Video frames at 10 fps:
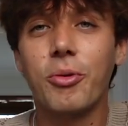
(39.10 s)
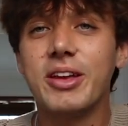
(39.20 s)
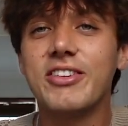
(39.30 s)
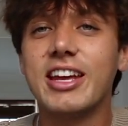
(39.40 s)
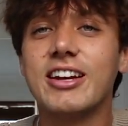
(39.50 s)
we
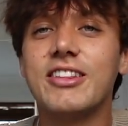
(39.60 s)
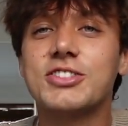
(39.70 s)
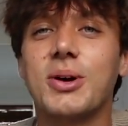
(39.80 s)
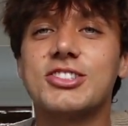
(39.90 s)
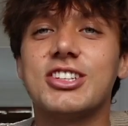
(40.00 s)
even get into these
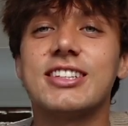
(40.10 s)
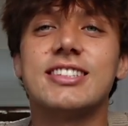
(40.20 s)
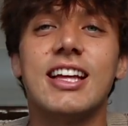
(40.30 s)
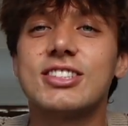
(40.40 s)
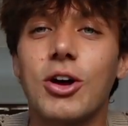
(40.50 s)
questions,
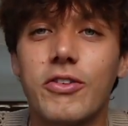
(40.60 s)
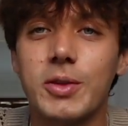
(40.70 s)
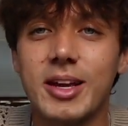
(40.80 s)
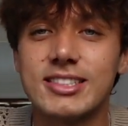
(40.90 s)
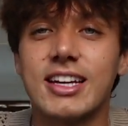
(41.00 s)
let's go over the
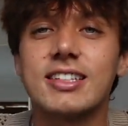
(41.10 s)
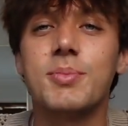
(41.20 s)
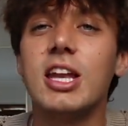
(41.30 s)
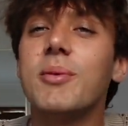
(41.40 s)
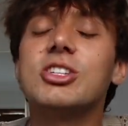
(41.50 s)
basics.
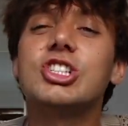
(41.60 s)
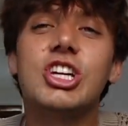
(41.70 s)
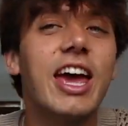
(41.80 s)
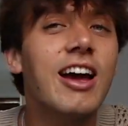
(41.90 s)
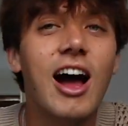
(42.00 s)
My name is
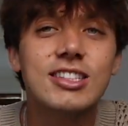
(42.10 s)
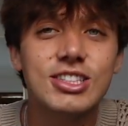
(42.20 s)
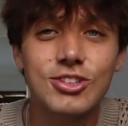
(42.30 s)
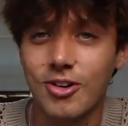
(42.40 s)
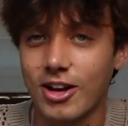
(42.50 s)
SHEA
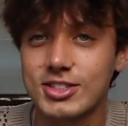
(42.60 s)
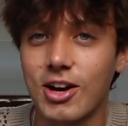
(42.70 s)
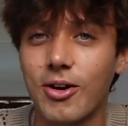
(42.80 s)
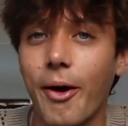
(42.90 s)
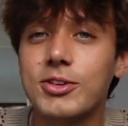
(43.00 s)

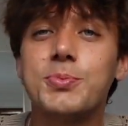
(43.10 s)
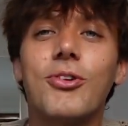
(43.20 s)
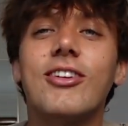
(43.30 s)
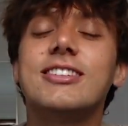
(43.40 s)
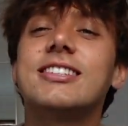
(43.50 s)
DURAZZO. I was
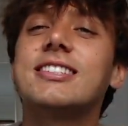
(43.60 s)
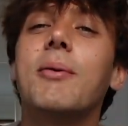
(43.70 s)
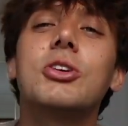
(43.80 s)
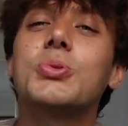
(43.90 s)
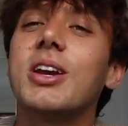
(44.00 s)
born on
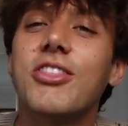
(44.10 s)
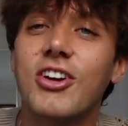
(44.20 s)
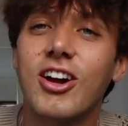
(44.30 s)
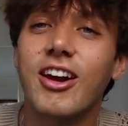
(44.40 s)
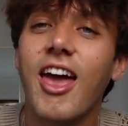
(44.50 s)
December
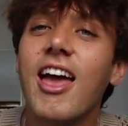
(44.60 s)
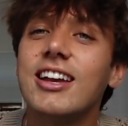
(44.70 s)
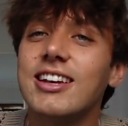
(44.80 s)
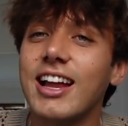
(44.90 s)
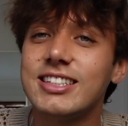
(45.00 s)
23rd,
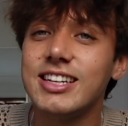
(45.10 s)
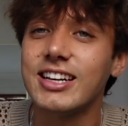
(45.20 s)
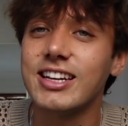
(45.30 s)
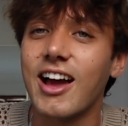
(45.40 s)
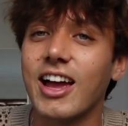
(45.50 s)

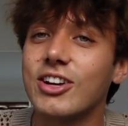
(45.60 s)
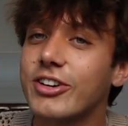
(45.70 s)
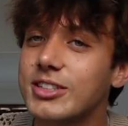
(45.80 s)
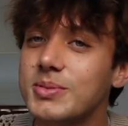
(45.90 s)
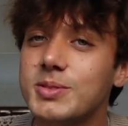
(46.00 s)
1999,
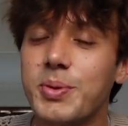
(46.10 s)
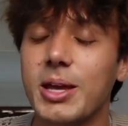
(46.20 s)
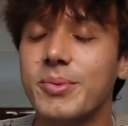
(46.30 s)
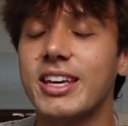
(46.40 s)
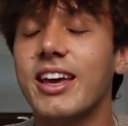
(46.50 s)
Christmas
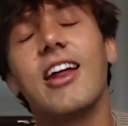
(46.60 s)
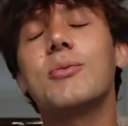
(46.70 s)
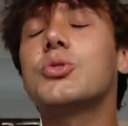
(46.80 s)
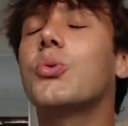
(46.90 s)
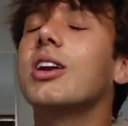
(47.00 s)
baby, and
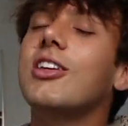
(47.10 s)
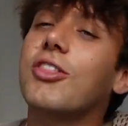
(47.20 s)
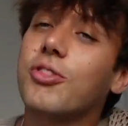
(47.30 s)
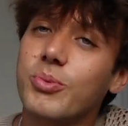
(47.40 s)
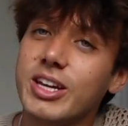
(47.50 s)
I'm
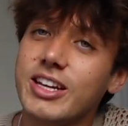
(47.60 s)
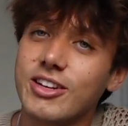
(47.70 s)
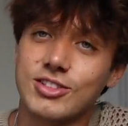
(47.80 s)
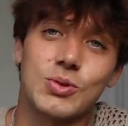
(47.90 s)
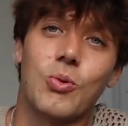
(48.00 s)
23
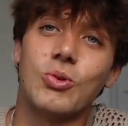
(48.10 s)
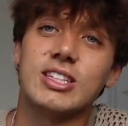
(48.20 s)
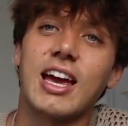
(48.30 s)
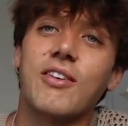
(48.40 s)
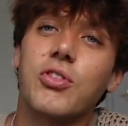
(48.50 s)
years old.
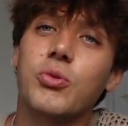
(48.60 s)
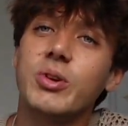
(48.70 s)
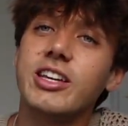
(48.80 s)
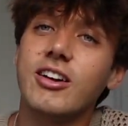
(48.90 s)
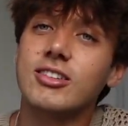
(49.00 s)
I have
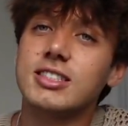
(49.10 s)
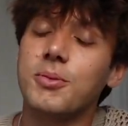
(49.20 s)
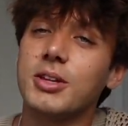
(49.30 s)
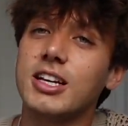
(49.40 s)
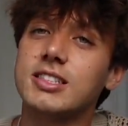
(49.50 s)
3 younger
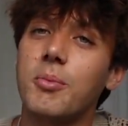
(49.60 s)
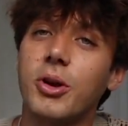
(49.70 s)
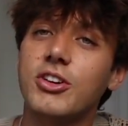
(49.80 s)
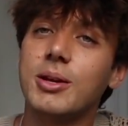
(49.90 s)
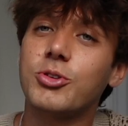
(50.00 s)
siblings, a
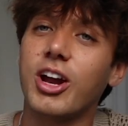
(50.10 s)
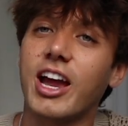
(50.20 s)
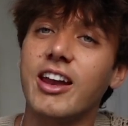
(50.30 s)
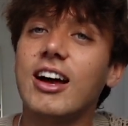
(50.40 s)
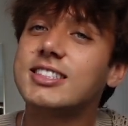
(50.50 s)
brother named
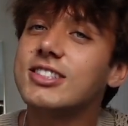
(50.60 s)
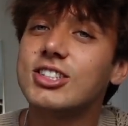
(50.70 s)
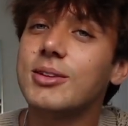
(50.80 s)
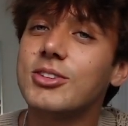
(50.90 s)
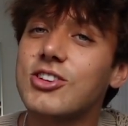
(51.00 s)
Grant, a sister
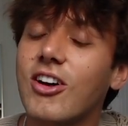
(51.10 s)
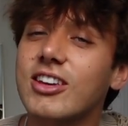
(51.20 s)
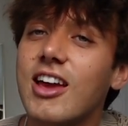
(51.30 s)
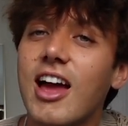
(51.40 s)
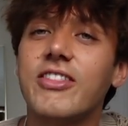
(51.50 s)
named
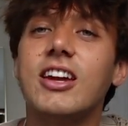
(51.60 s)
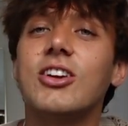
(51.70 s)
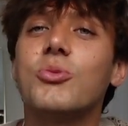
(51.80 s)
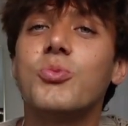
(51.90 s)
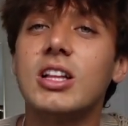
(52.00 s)
Natalia, and then an
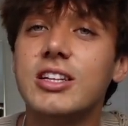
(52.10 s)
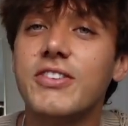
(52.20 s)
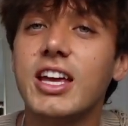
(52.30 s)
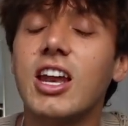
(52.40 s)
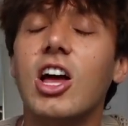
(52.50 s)

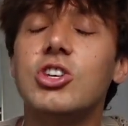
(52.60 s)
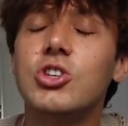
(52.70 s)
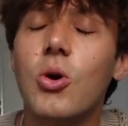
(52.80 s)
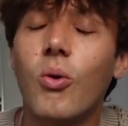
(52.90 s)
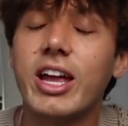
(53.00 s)
irrelevant,
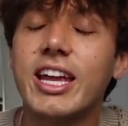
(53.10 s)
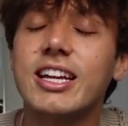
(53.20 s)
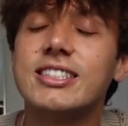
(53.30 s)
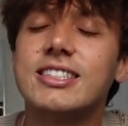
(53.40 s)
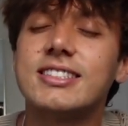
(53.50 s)

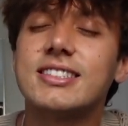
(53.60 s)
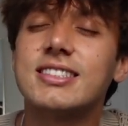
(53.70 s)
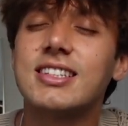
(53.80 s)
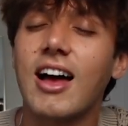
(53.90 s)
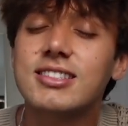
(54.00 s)
annoying,
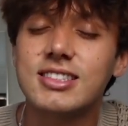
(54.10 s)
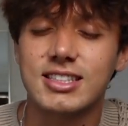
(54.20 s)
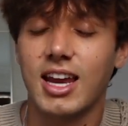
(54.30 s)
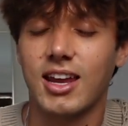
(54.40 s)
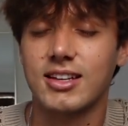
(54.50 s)

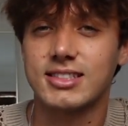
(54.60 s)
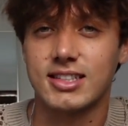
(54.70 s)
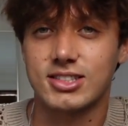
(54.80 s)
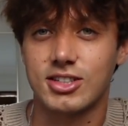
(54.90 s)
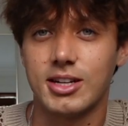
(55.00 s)
disgusting
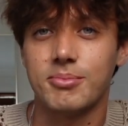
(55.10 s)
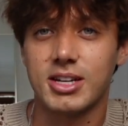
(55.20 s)
sister named